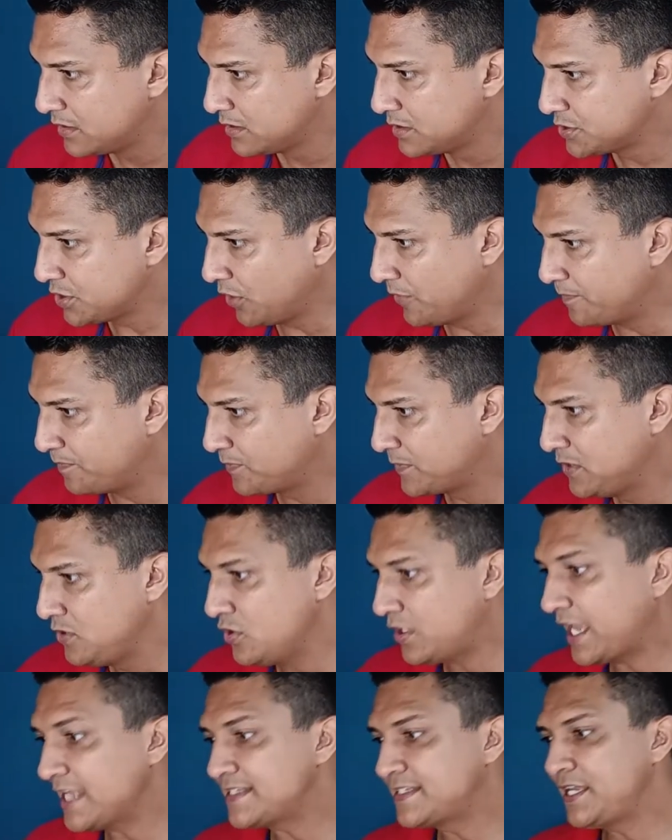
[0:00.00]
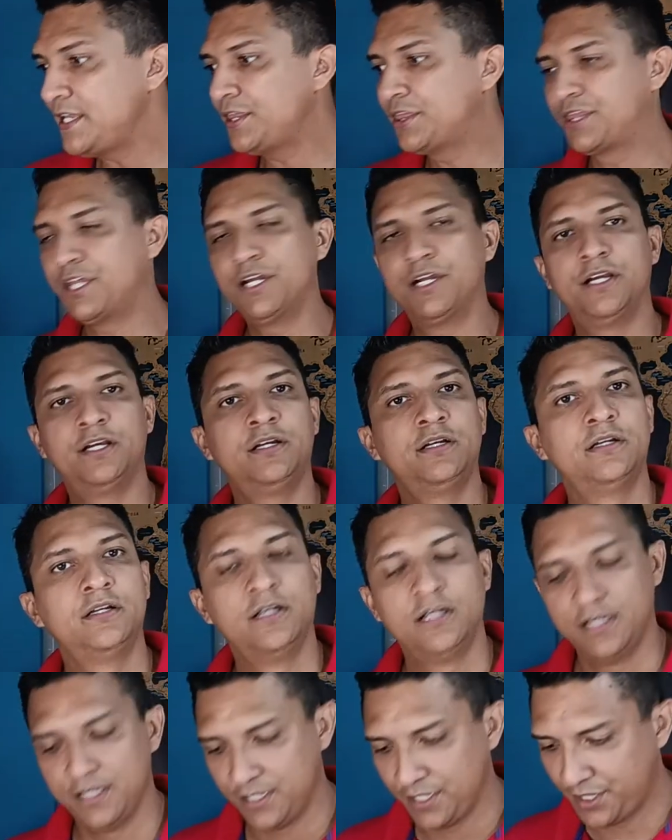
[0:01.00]
So you can see there
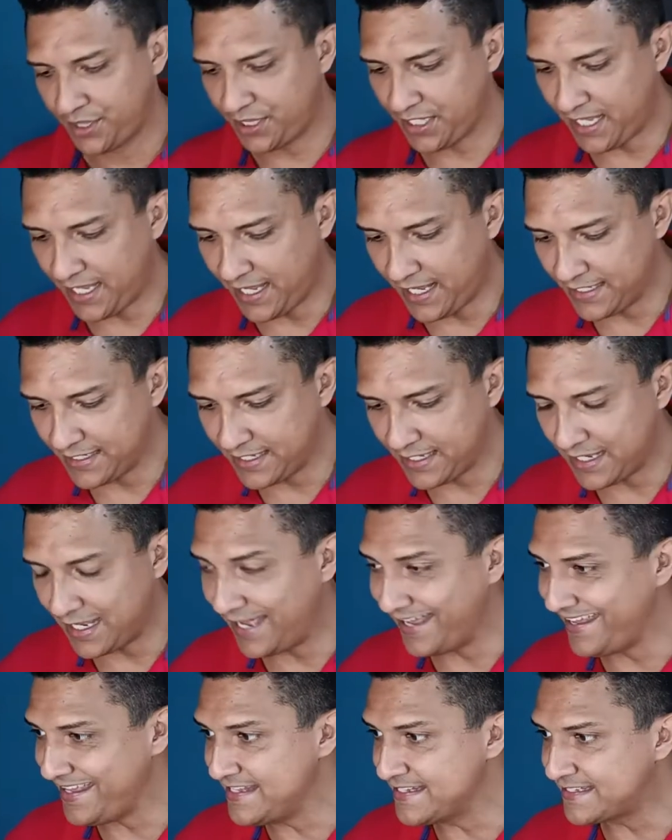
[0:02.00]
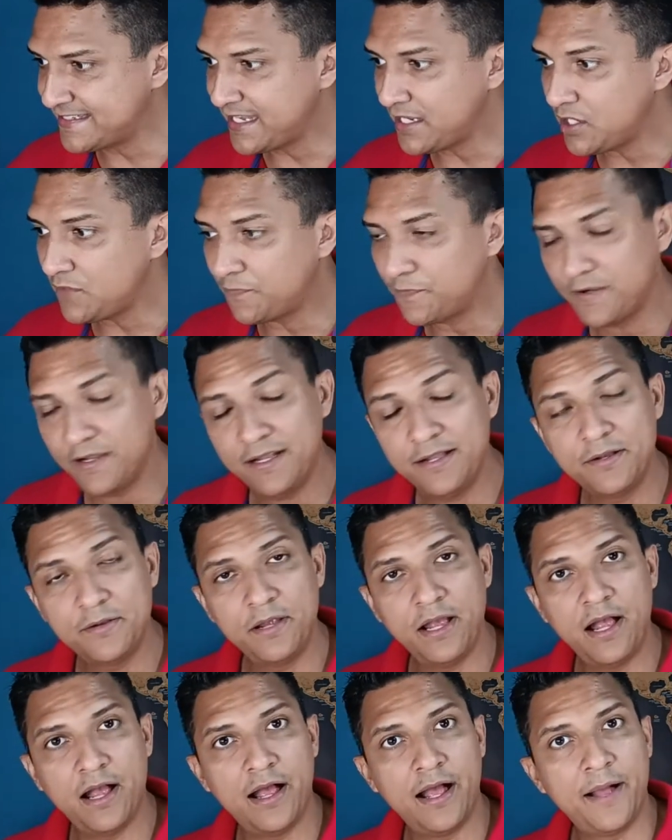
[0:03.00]
that instead of
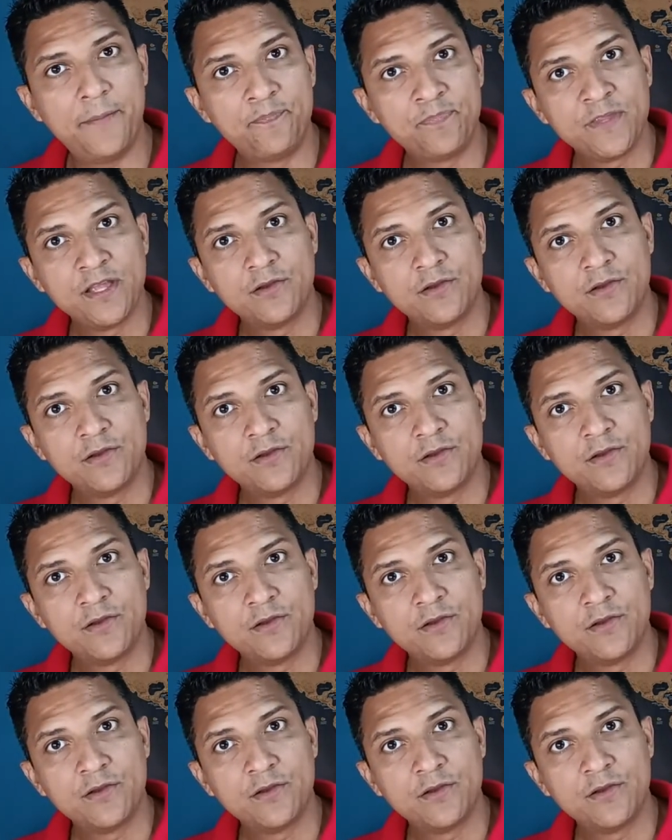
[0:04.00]
uh,